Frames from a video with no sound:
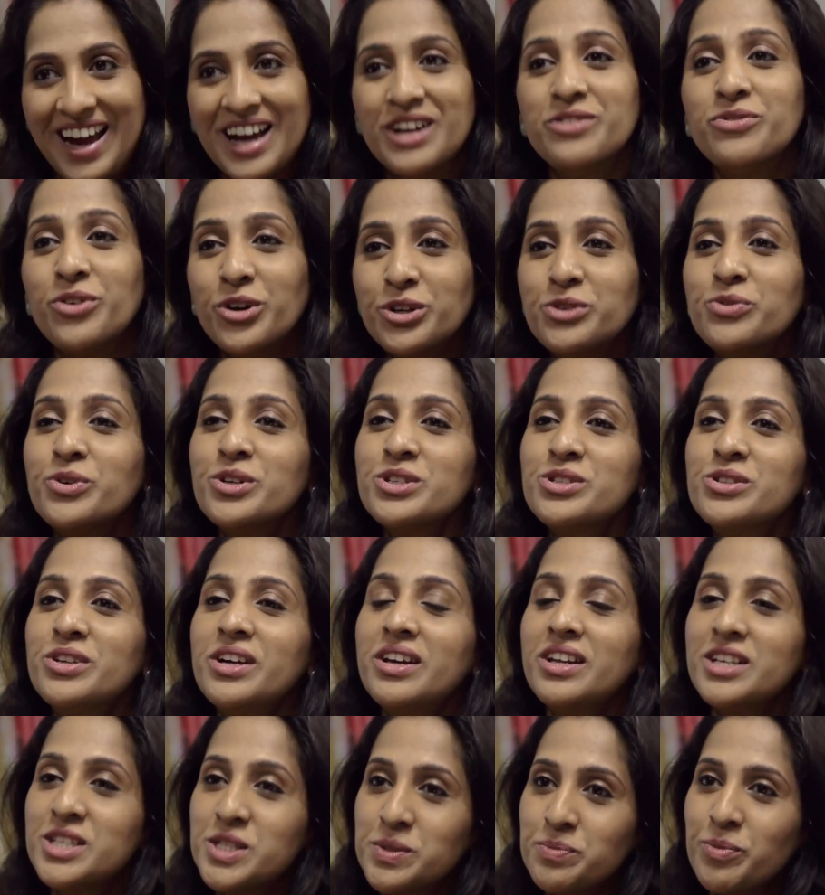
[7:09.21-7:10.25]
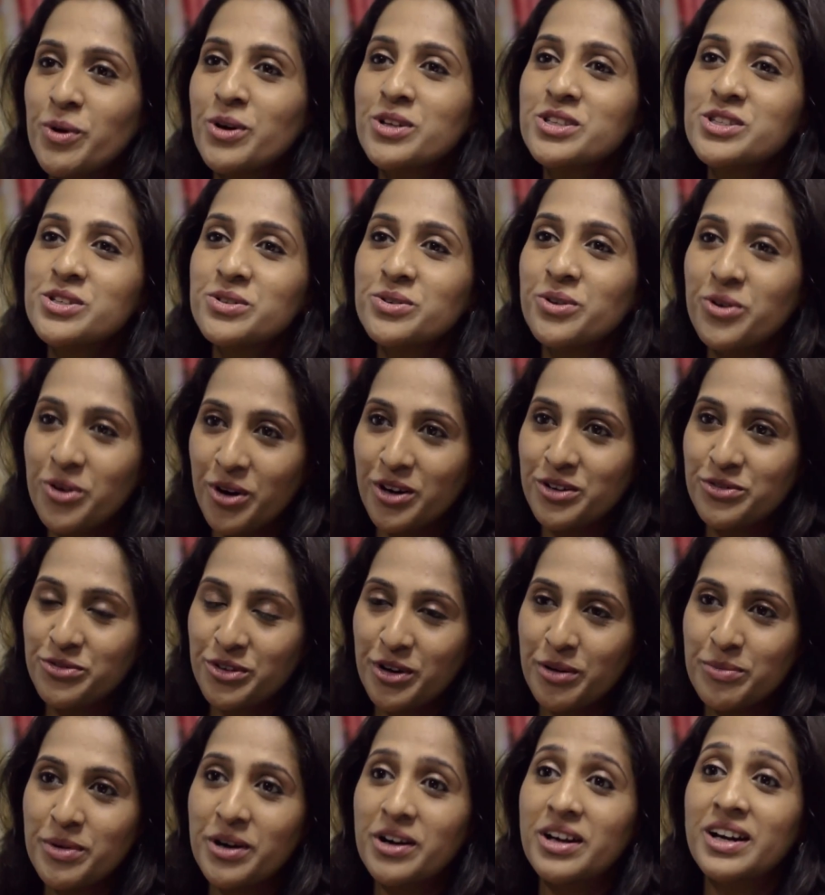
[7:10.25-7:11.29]
And what was the response you got
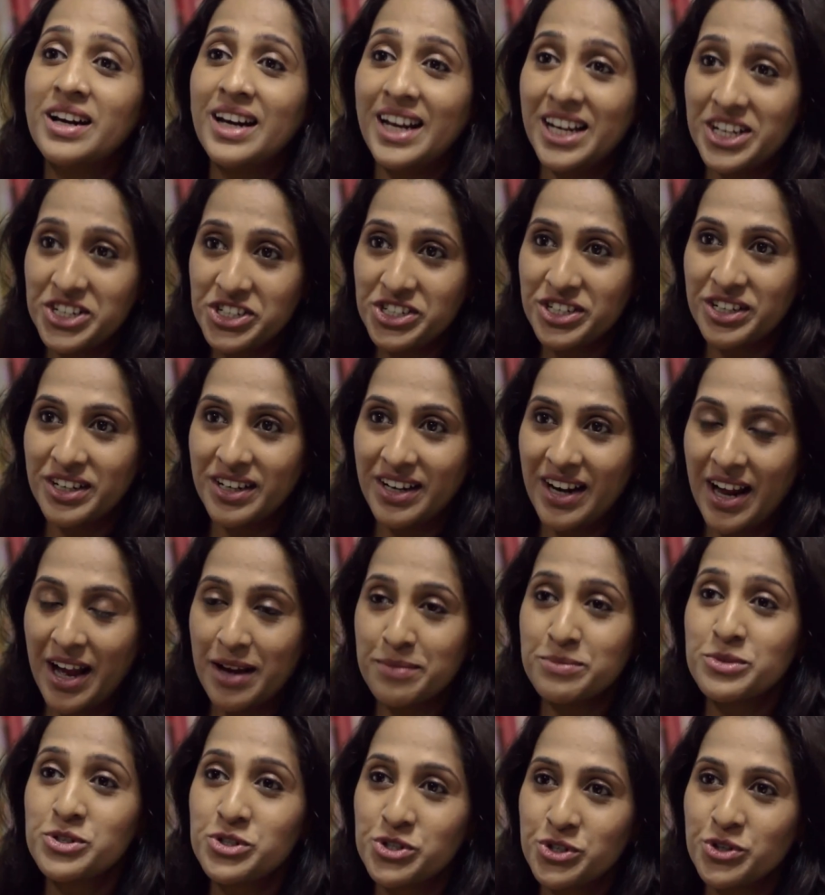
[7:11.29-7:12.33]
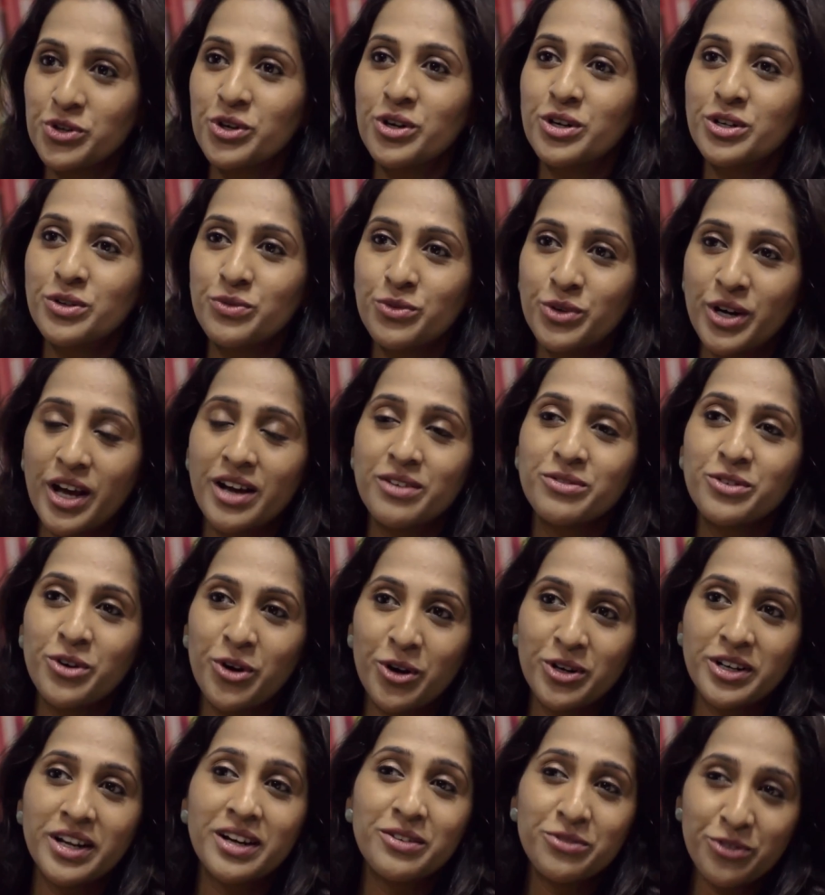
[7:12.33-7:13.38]
from our nation? I'm sure you would have
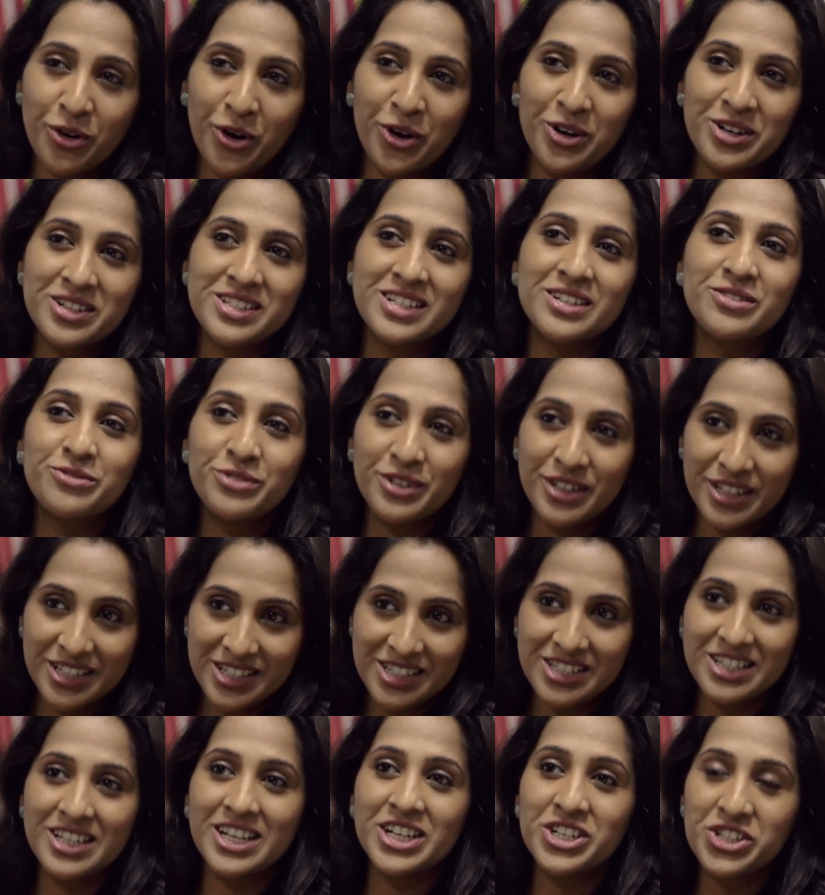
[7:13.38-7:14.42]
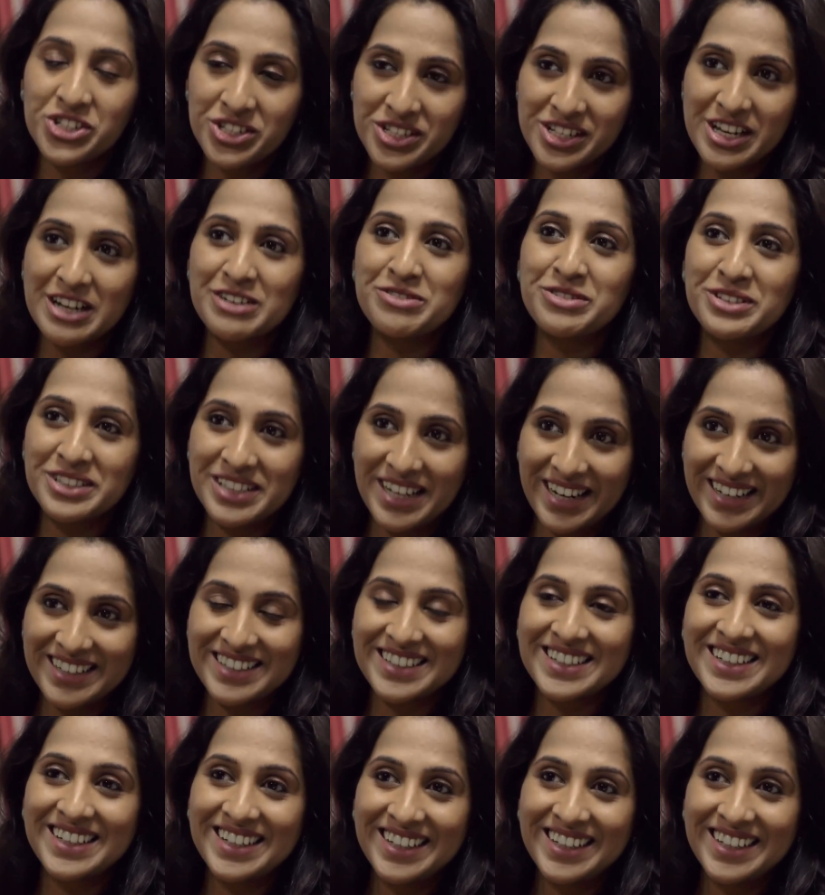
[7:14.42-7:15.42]
got awards and felicitations after that.